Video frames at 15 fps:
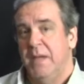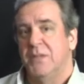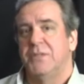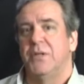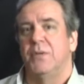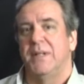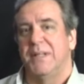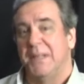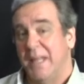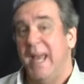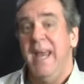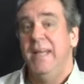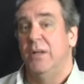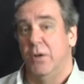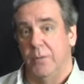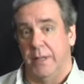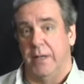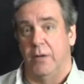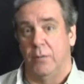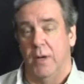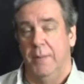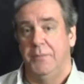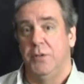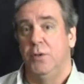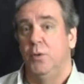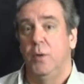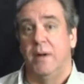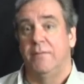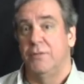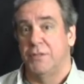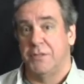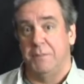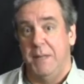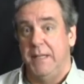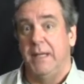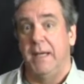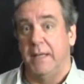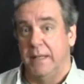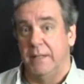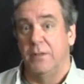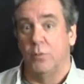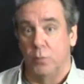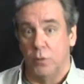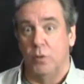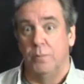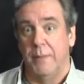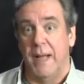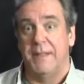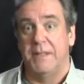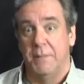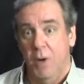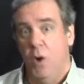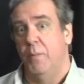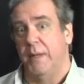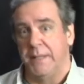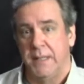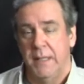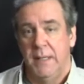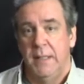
so that they don't interrupt whoever's speaking in the room at the moment.